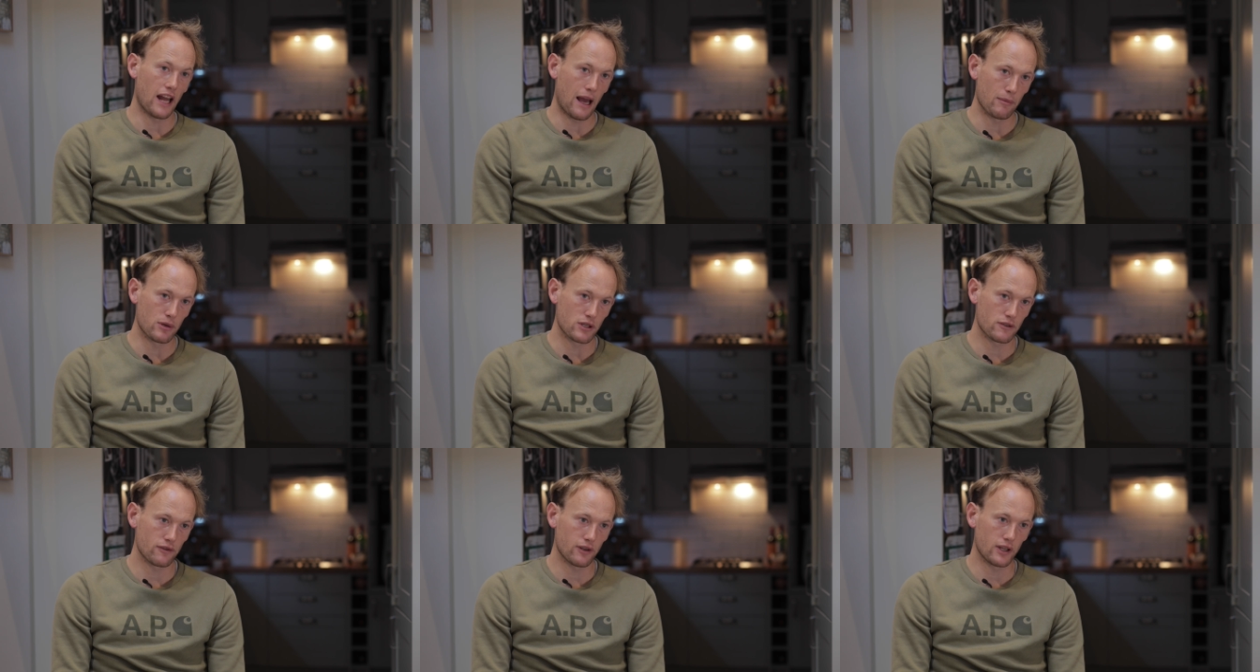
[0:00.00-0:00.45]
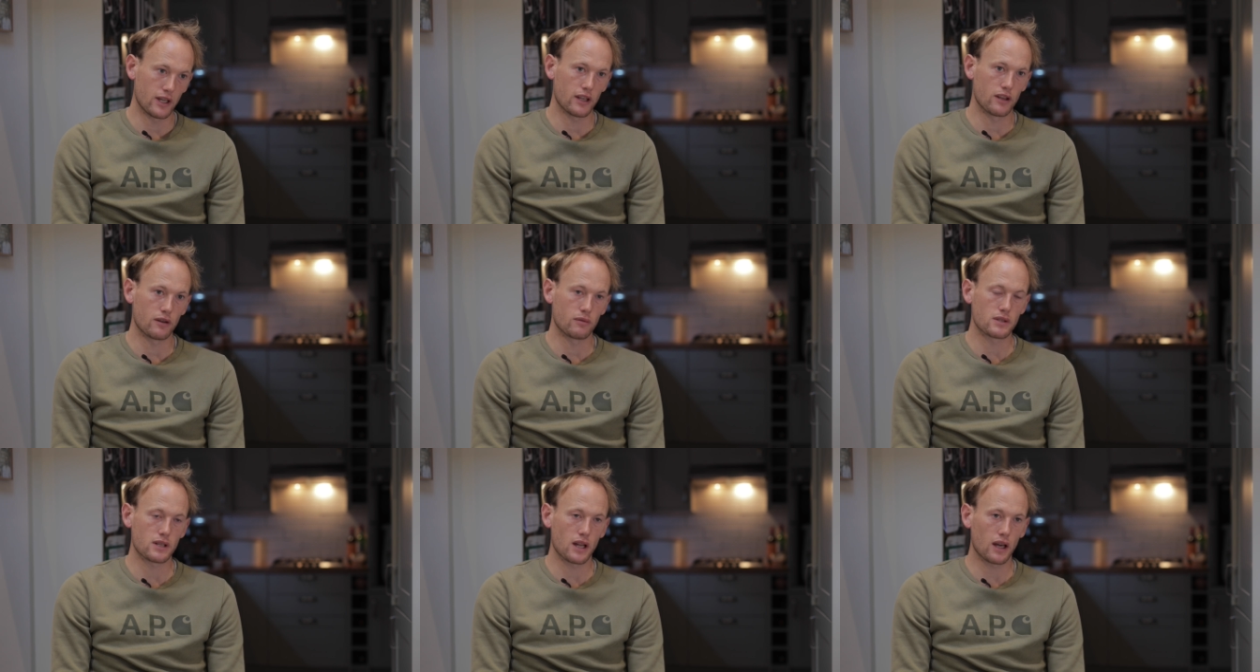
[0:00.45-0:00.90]
an atmosphere
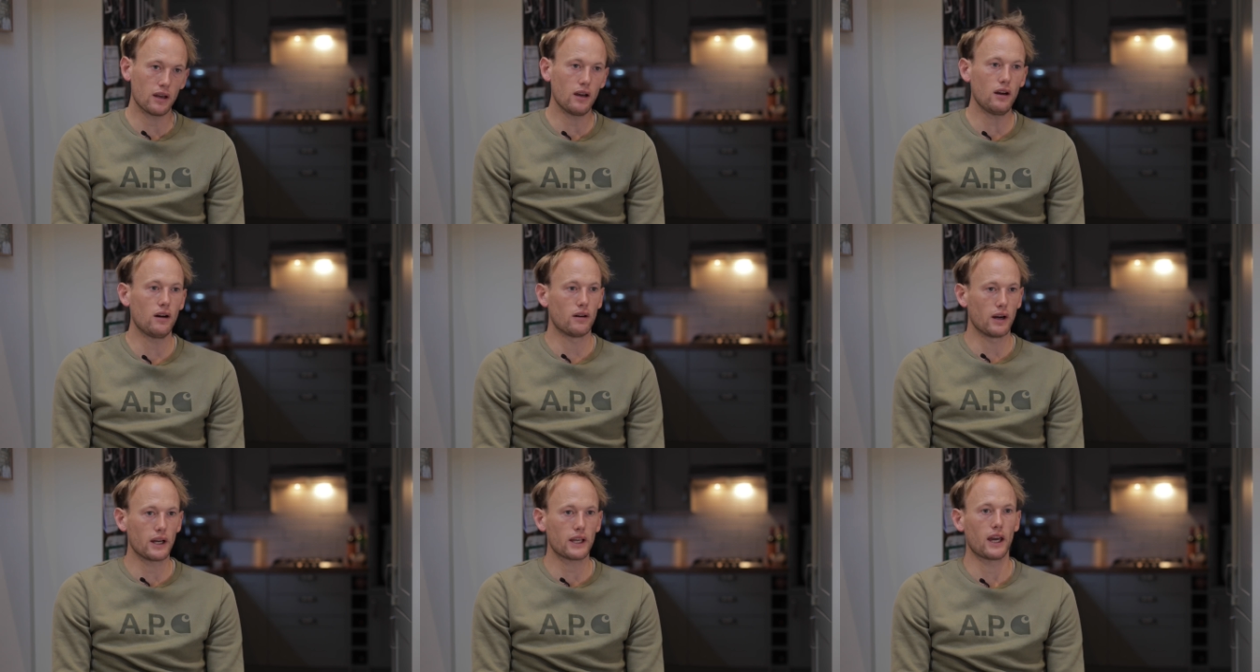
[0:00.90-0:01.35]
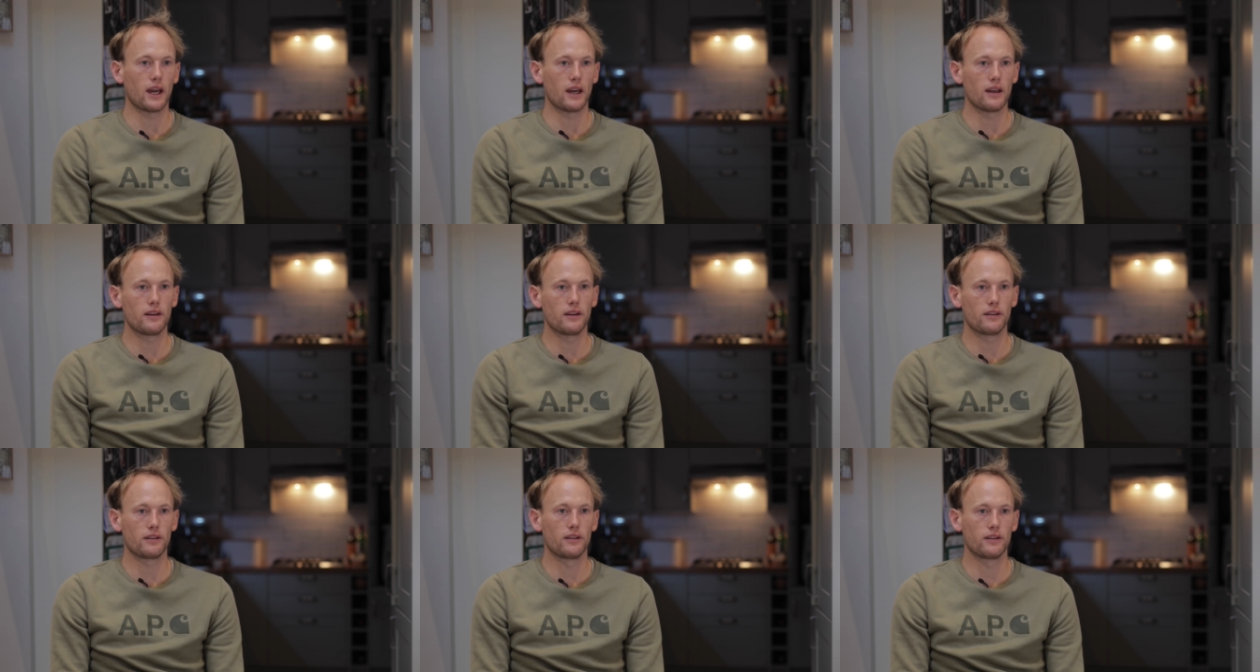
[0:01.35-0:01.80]
that was like, oh,
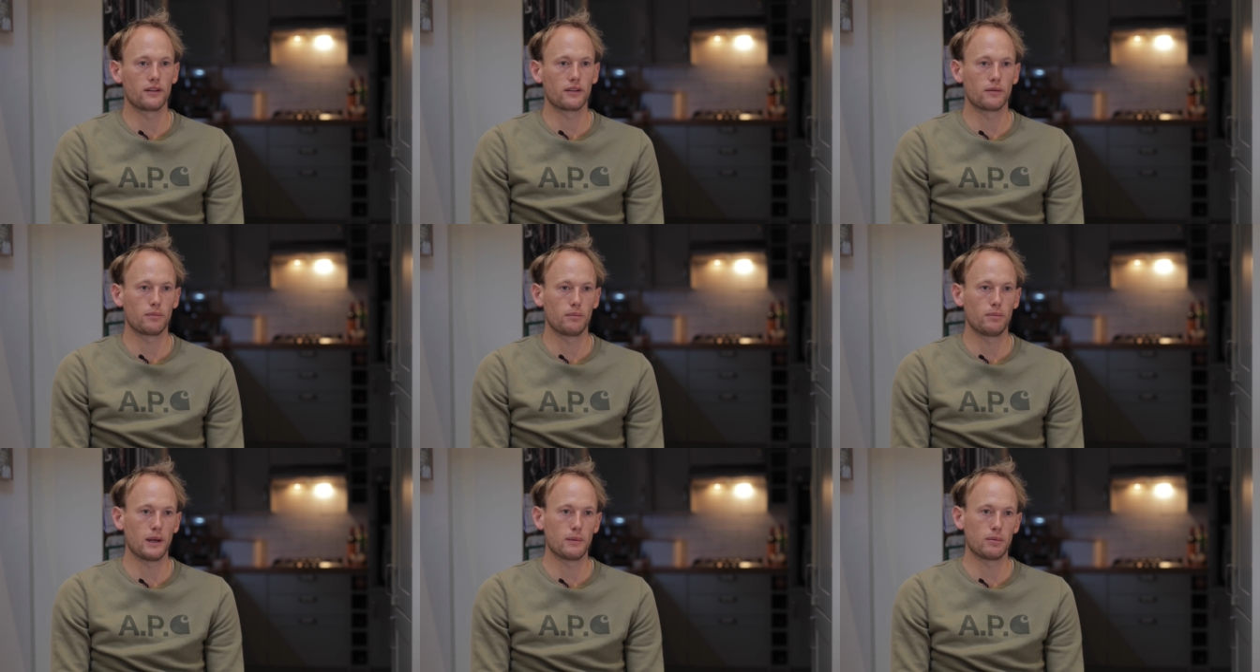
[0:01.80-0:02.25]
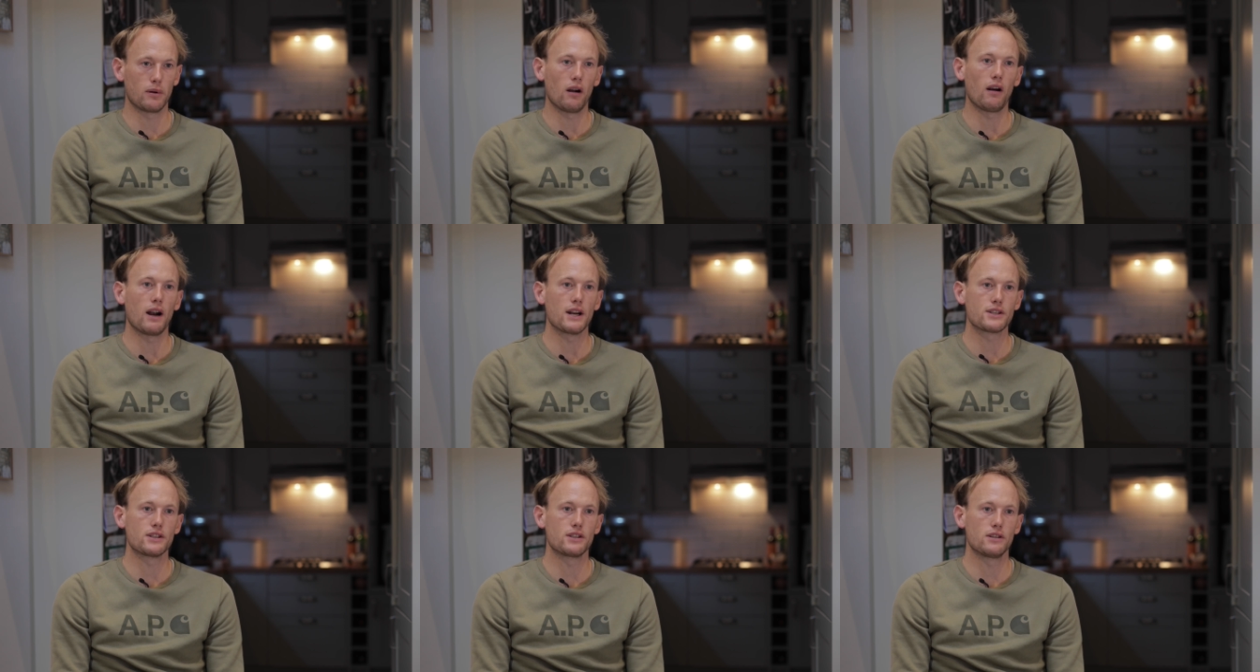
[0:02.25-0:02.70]
okay, this is, people
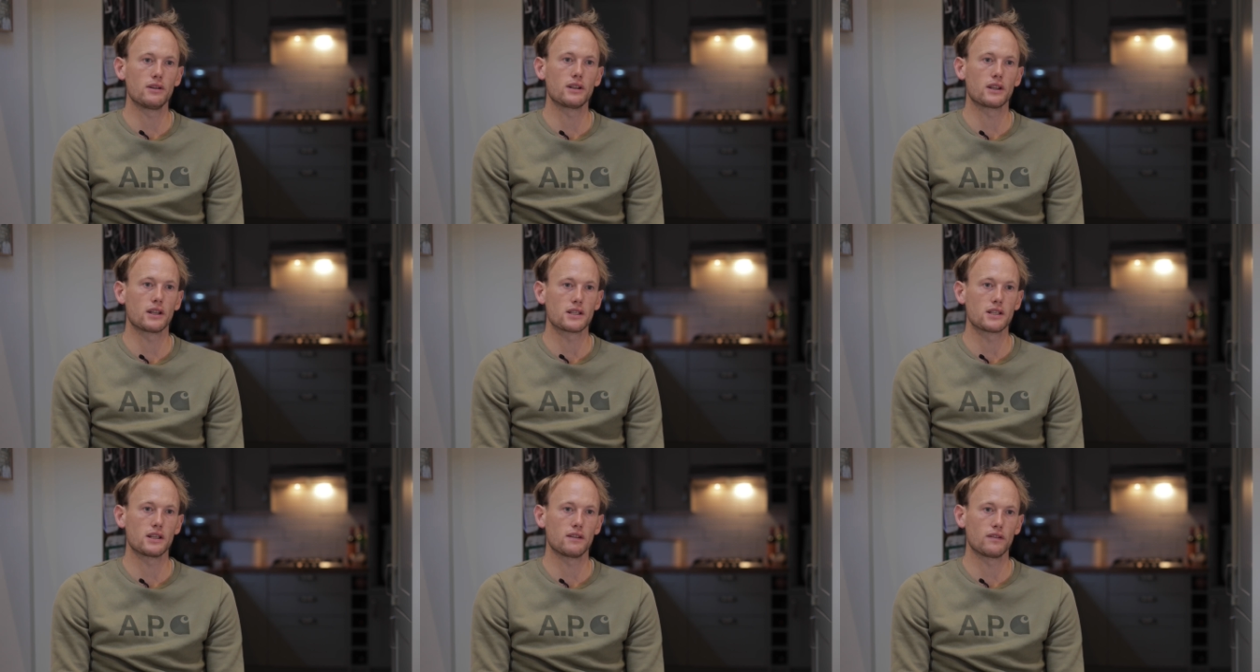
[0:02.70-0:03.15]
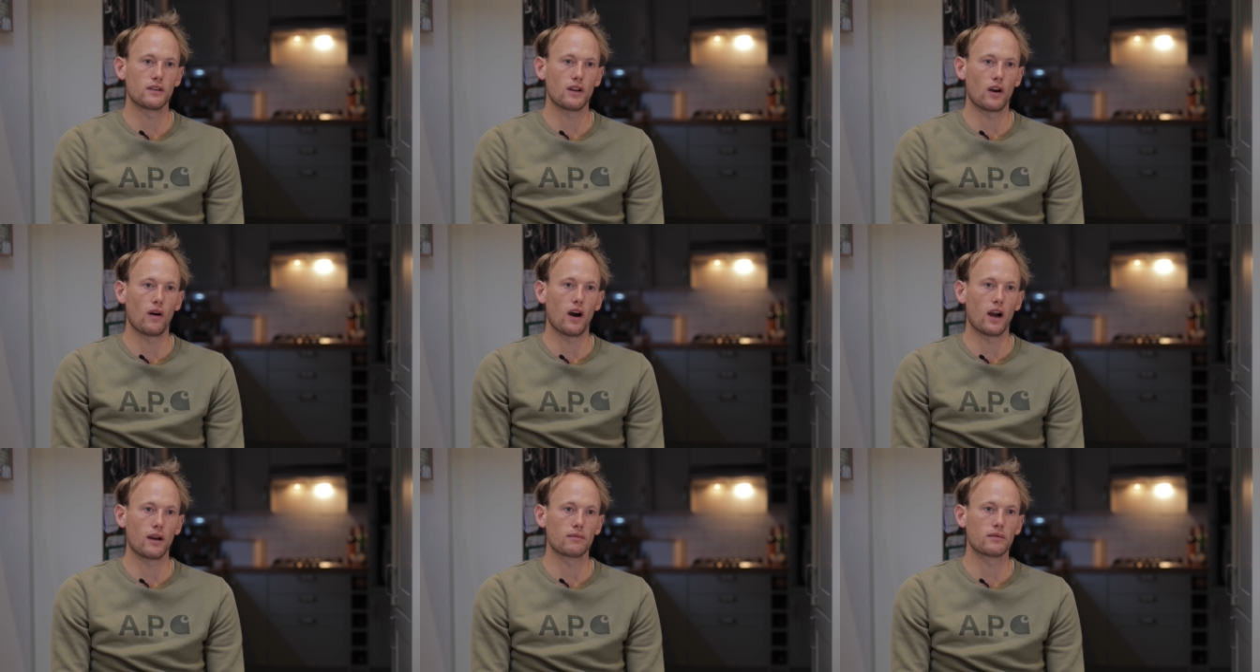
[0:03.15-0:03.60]
are actually doing this even
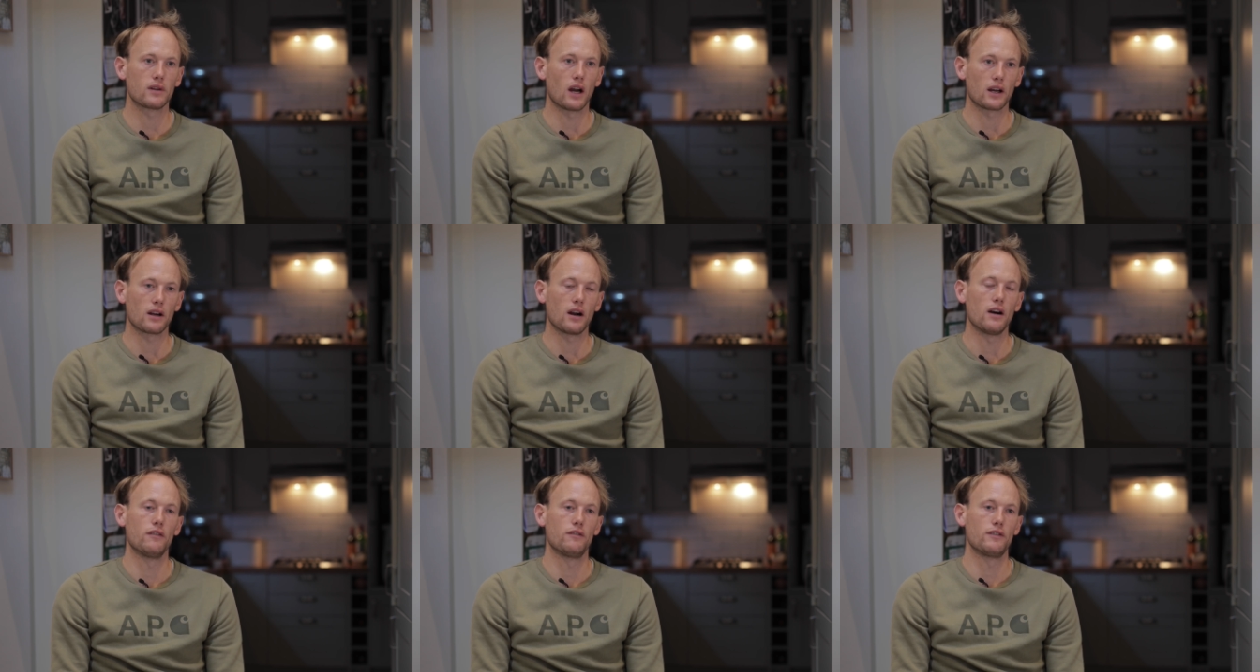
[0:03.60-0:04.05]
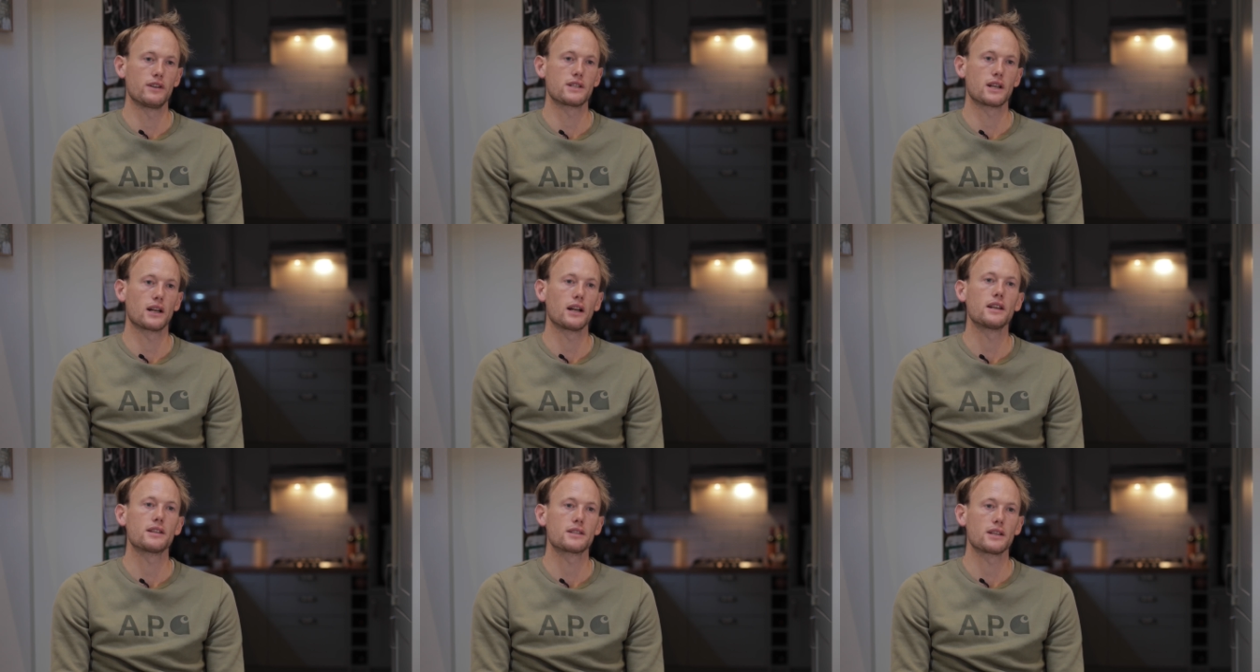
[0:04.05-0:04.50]
though I, I can't
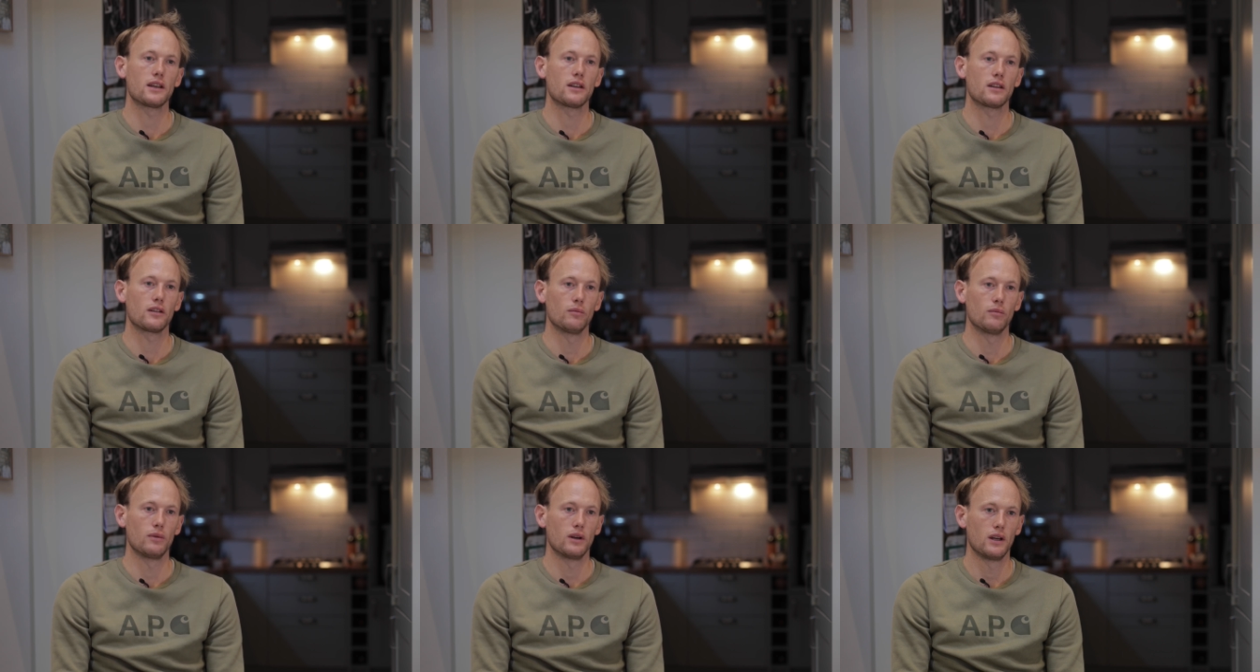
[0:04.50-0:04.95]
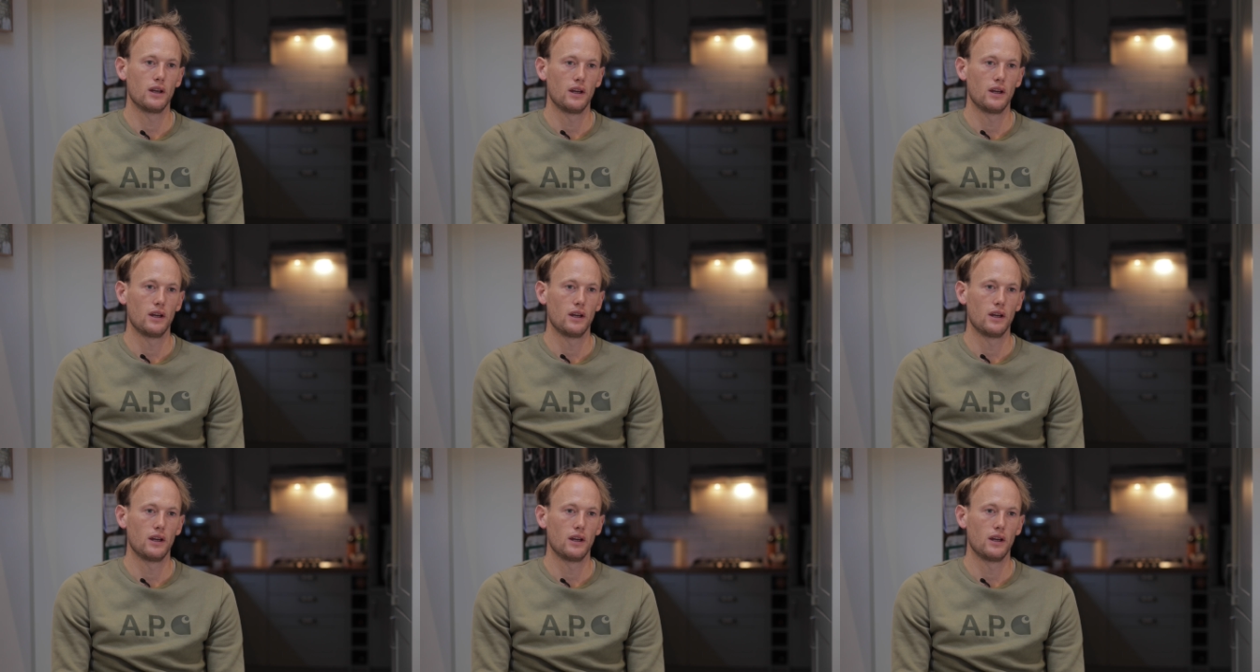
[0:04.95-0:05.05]
physically see them.